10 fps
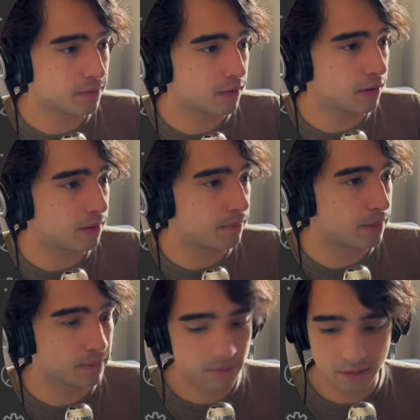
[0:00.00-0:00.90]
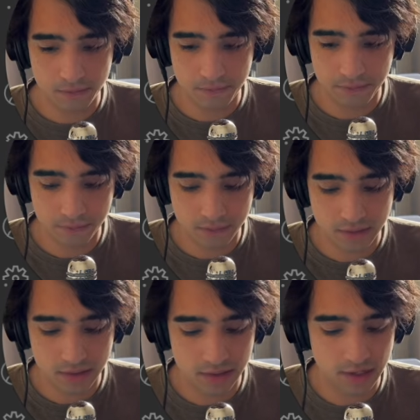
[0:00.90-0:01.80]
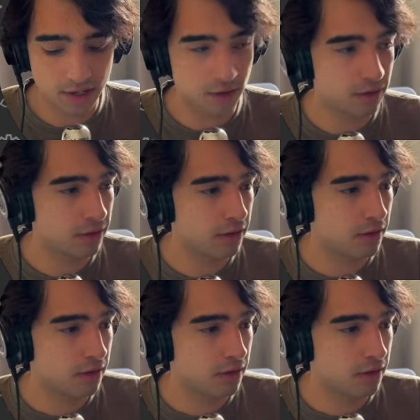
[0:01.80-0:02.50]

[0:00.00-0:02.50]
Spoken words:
the length